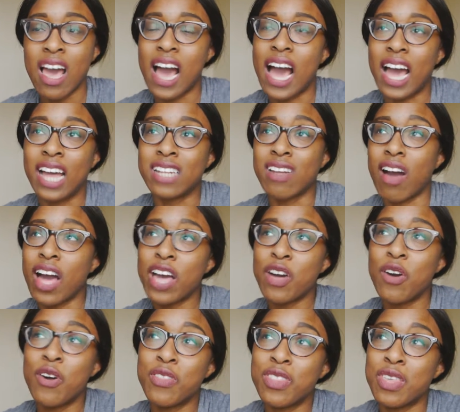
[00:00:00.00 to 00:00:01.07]
and I
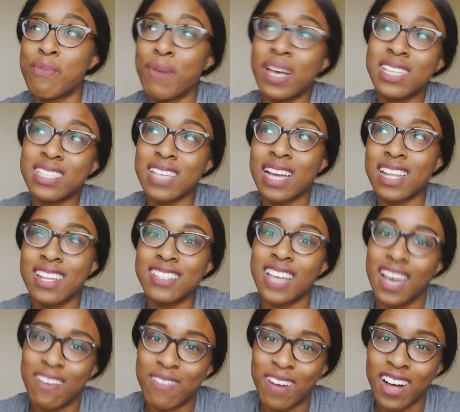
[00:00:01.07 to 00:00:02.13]
got the best salad
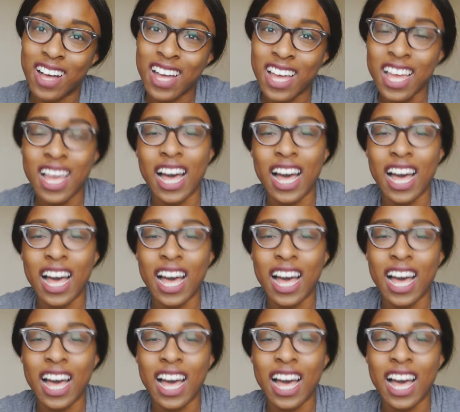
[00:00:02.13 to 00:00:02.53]
ever.